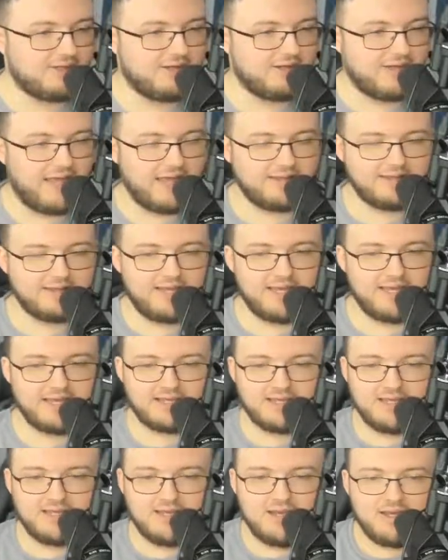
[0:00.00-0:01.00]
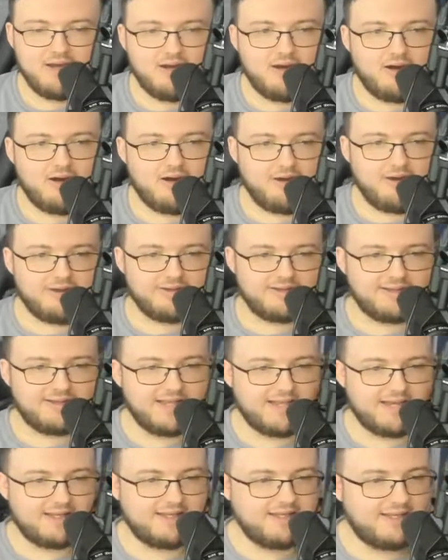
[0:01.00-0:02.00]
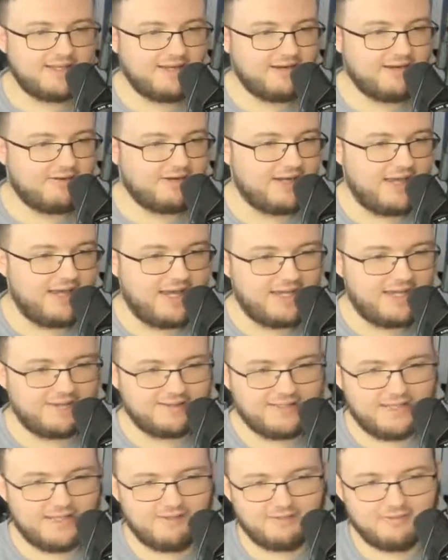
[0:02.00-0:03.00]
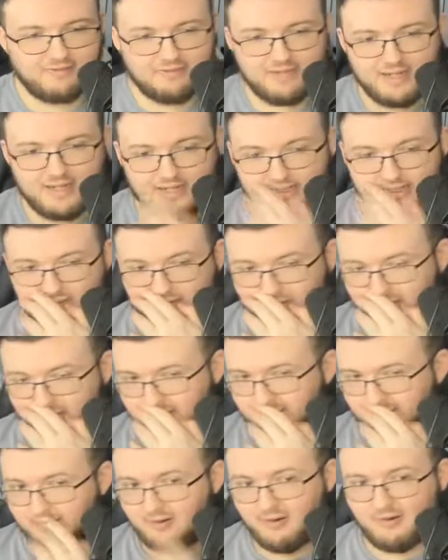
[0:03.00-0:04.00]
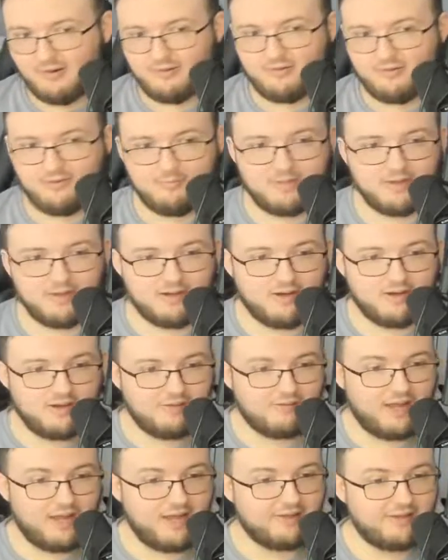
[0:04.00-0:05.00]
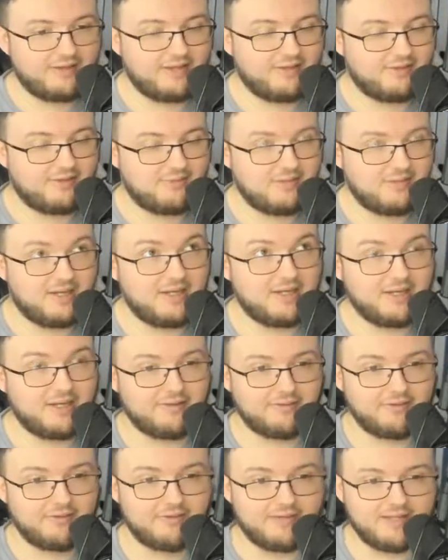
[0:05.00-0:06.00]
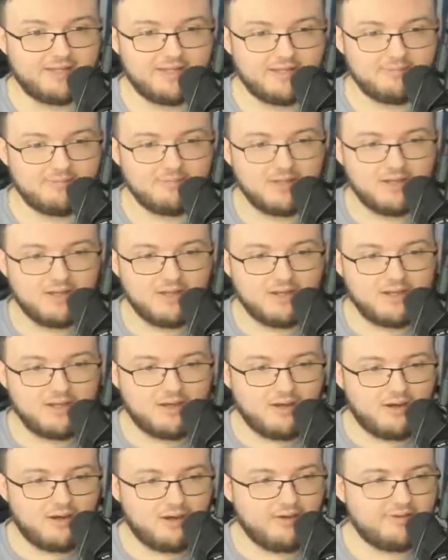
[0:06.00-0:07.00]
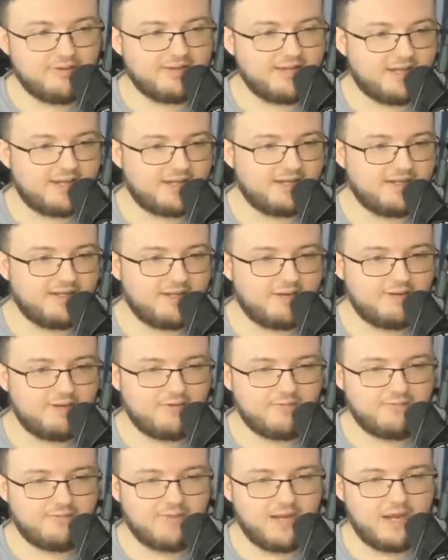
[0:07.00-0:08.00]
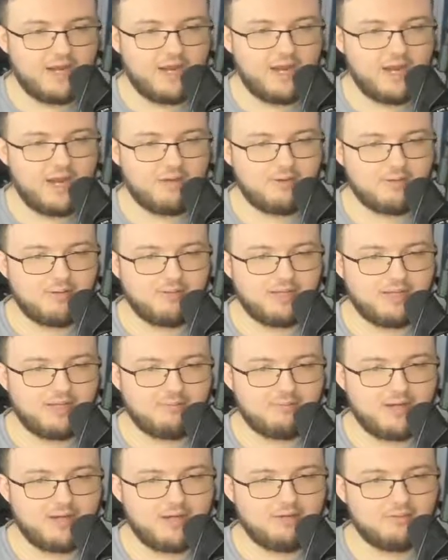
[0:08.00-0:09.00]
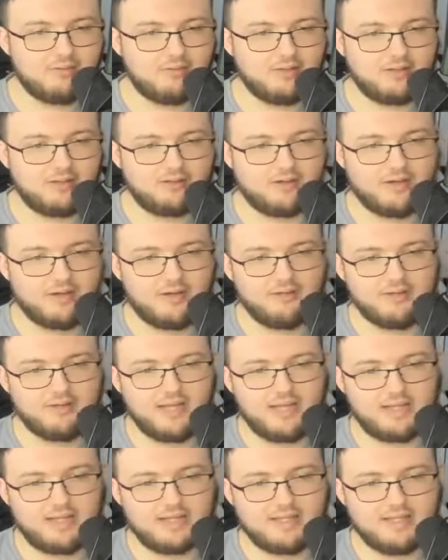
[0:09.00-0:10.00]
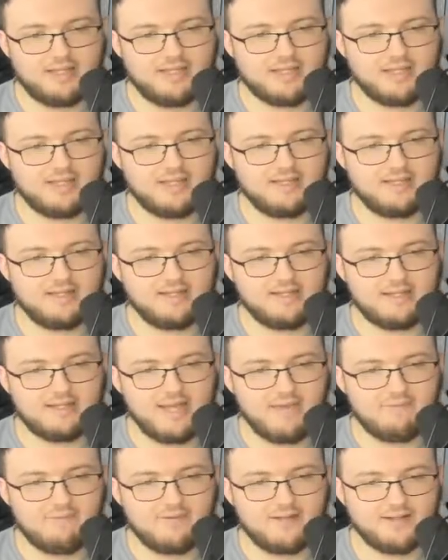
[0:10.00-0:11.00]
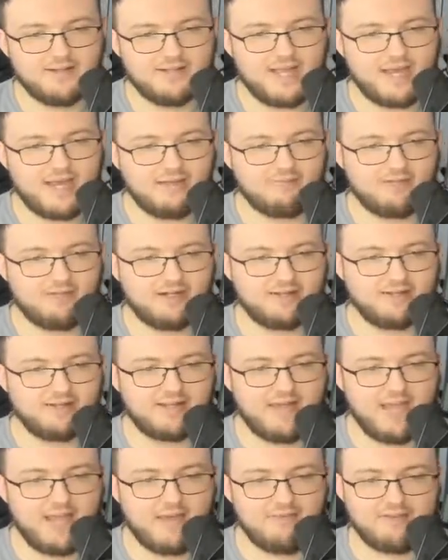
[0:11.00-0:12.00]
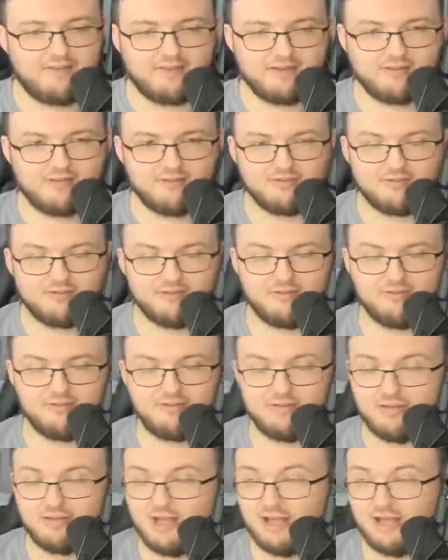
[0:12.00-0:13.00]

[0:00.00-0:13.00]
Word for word: that. Like, our secondary outside of 399s are, I mean, uh, outside of 399s on the team, our secondary is very weak, bro. So, like, he can definitely outrun us in every single uh,